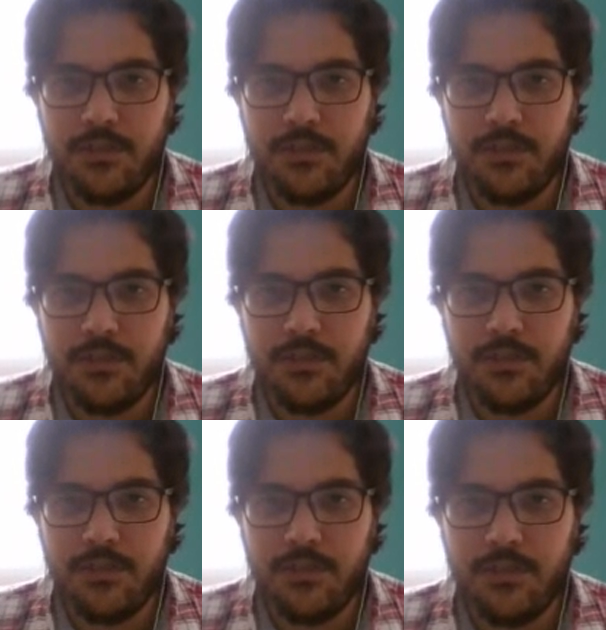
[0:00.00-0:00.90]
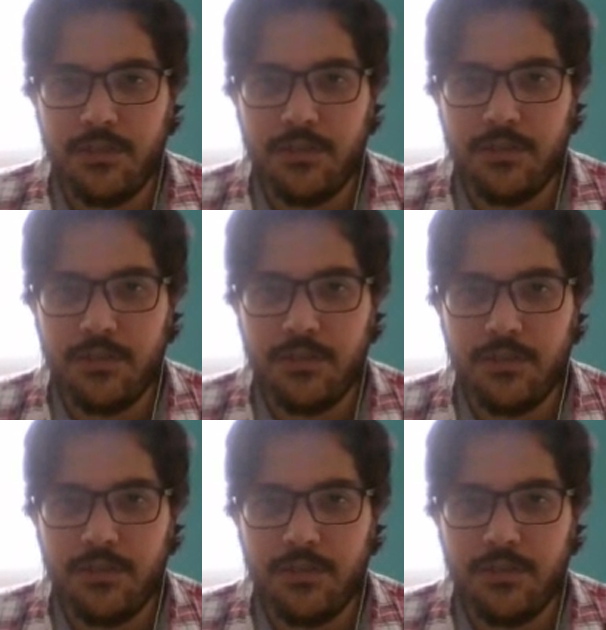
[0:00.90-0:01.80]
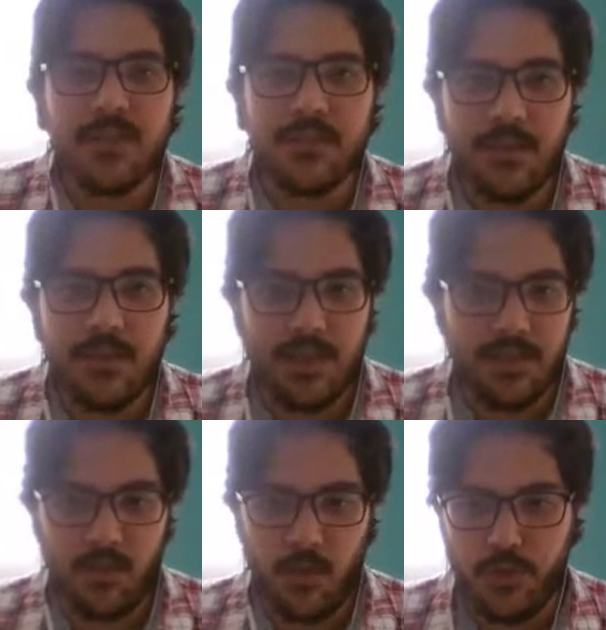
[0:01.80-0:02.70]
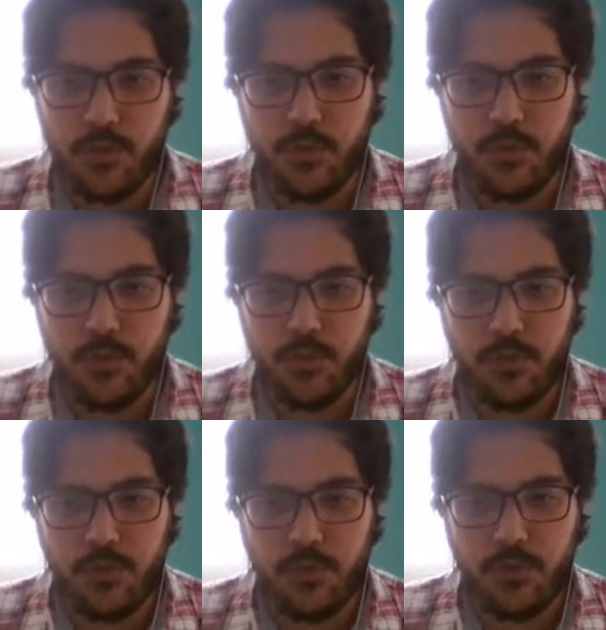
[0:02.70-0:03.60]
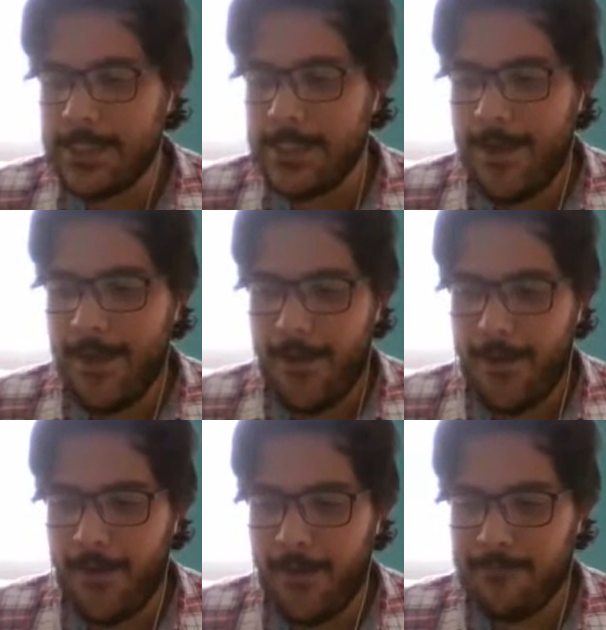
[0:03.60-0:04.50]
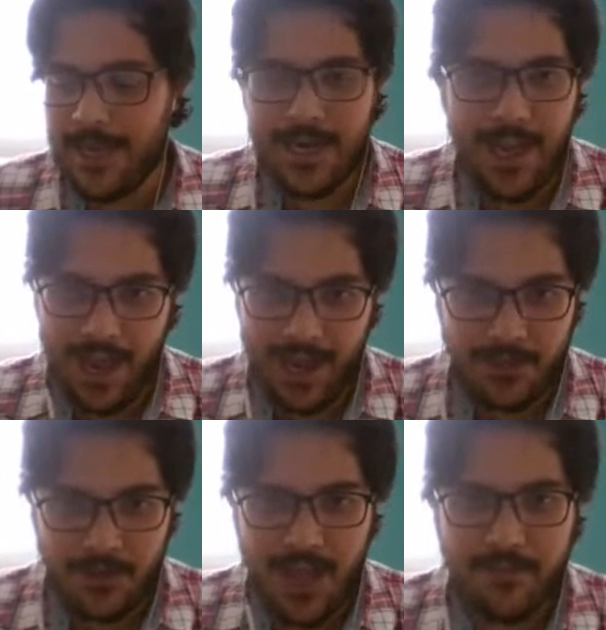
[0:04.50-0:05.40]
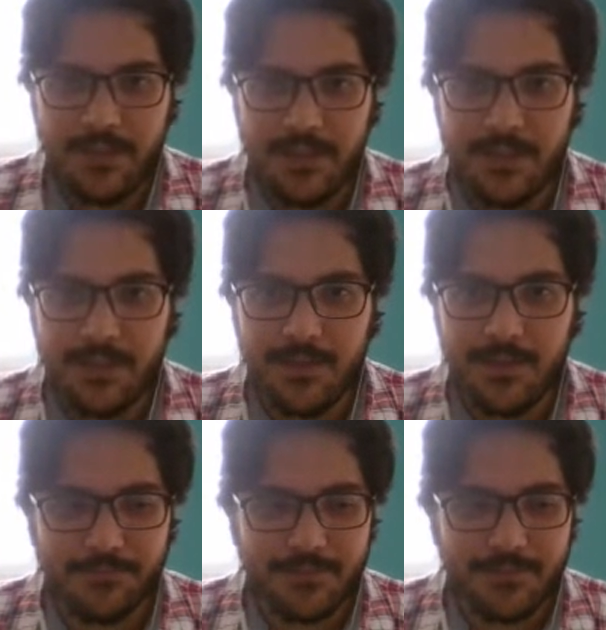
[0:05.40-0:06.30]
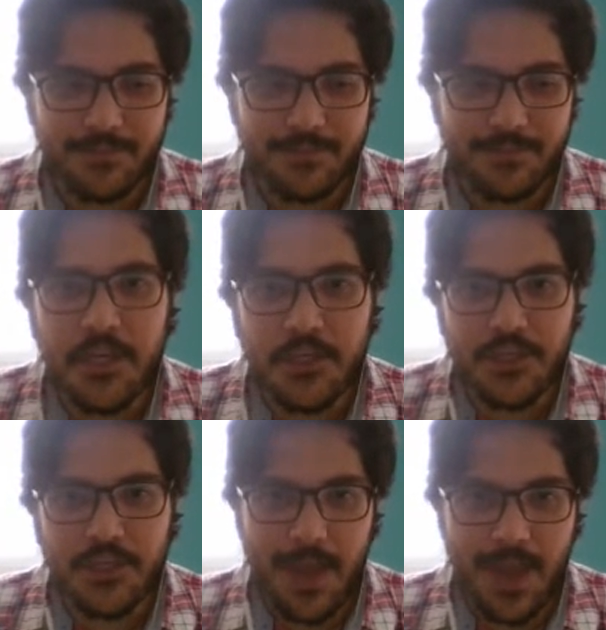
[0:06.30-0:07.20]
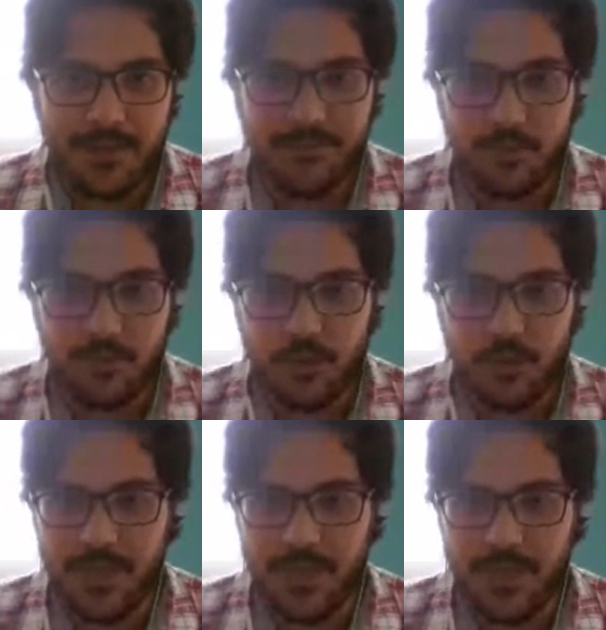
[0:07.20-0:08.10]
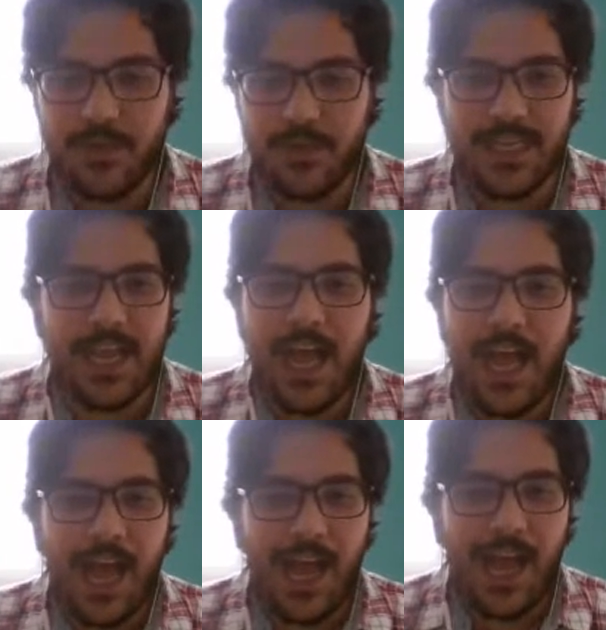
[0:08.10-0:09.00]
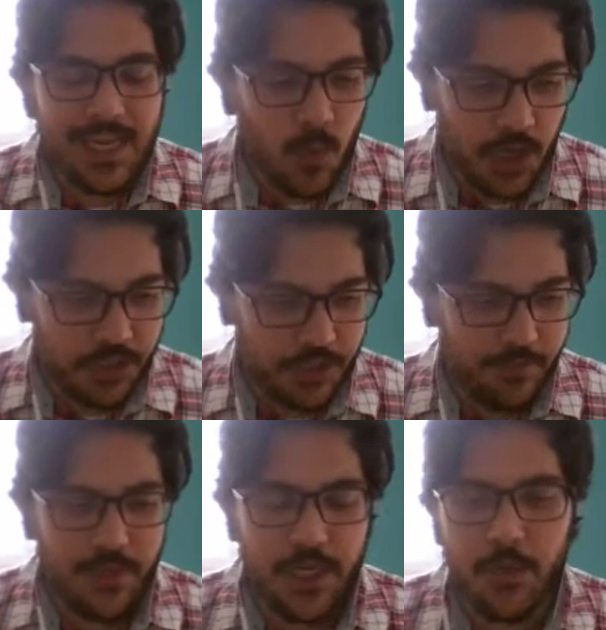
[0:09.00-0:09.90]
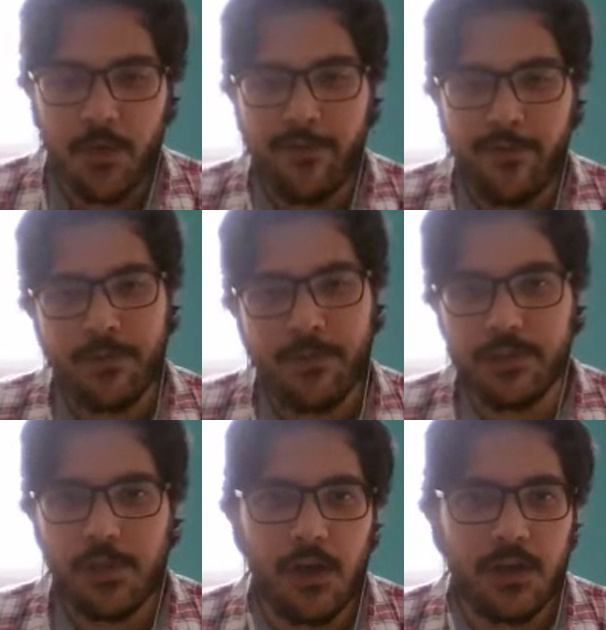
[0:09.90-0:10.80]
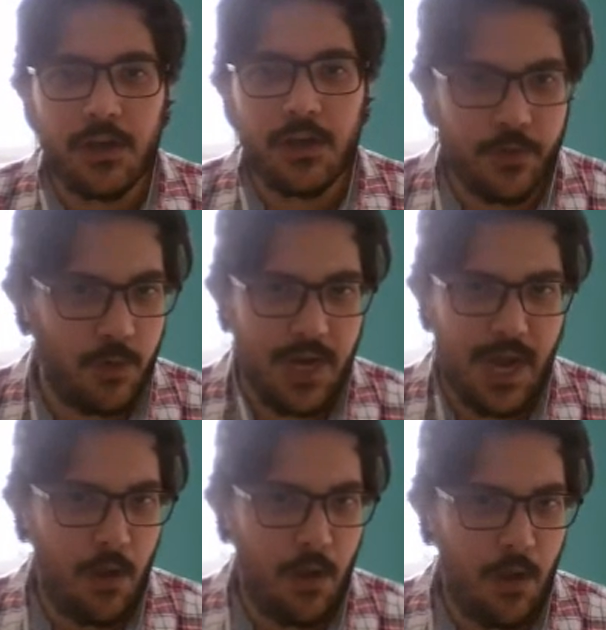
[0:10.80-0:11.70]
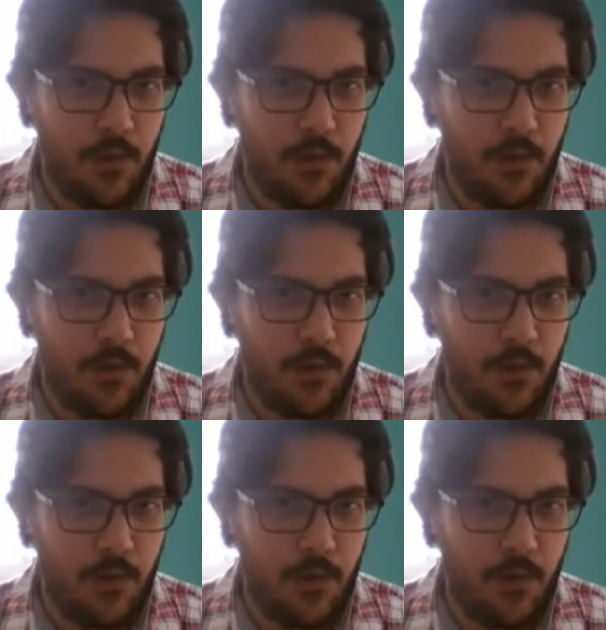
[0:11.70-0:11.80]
They watch videos of people unboxing things on YouTube, right? And I don't have the attention span to do that, right? I can't watch a video of a person talking for 1 hour.